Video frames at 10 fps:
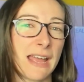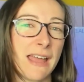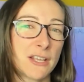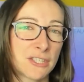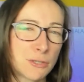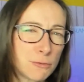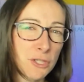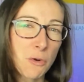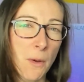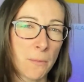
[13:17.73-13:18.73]
suit
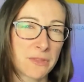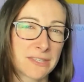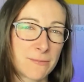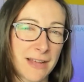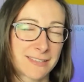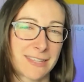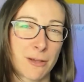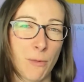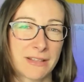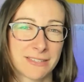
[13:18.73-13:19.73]
you up with some nice thick
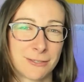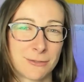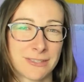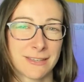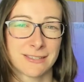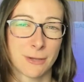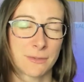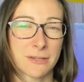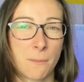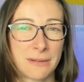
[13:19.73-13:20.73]
wetsuits, so
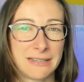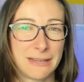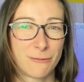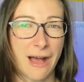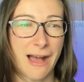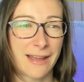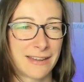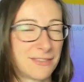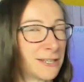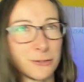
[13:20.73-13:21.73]
it's completely fine.
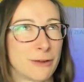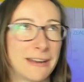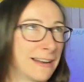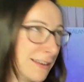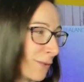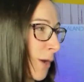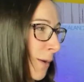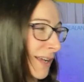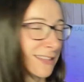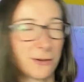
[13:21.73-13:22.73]
And the adrenaline of going in the